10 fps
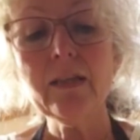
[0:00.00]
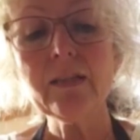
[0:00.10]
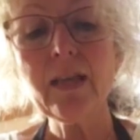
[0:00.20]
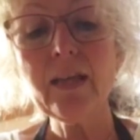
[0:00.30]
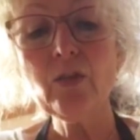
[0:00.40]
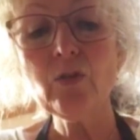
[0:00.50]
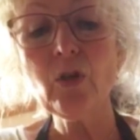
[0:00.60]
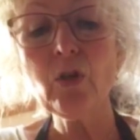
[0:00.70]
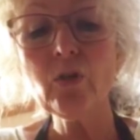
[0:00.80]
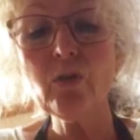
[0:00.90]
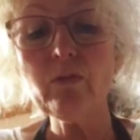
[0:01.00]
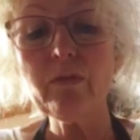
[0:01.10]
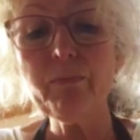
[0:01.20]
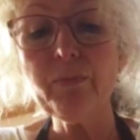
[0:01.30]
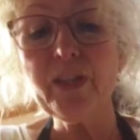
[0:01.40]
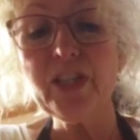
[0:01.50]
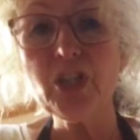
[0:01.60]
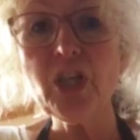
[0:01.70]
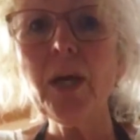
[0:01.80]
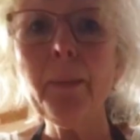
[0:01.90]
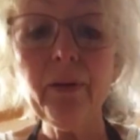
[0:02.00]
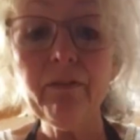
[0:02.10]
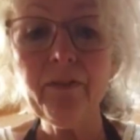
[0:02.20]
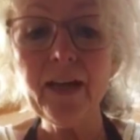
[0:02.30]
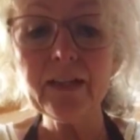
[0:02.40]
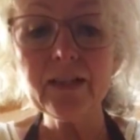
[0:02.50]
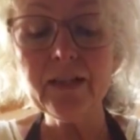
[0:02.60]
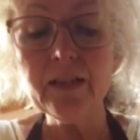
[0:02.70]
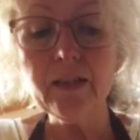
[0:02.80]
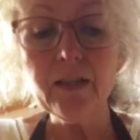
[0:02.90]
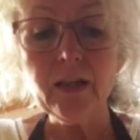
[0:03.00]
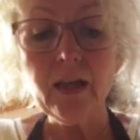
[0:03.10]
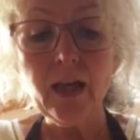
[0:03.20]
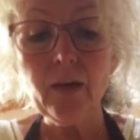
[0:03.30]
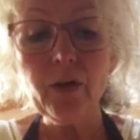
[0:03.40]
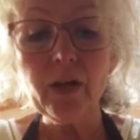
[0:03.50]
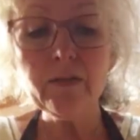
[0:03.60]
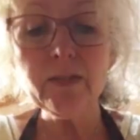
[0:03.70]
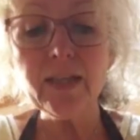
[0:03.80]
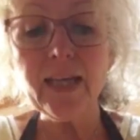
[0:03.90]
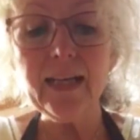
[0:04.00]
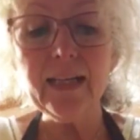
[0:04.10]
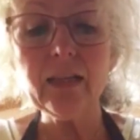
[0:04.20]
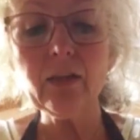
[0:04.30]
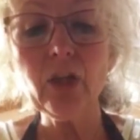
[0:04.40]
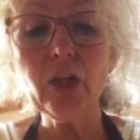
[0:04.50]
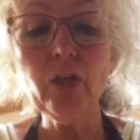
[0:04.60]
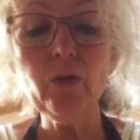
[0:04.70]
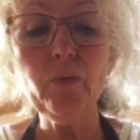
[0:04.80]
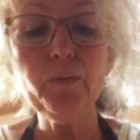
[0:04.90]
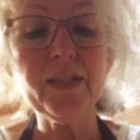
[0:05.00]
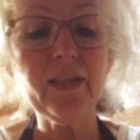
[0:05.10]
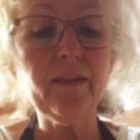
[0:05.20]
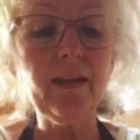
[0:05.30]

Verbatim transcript: to get your claw and bridge perfected and we're going to get little cubes in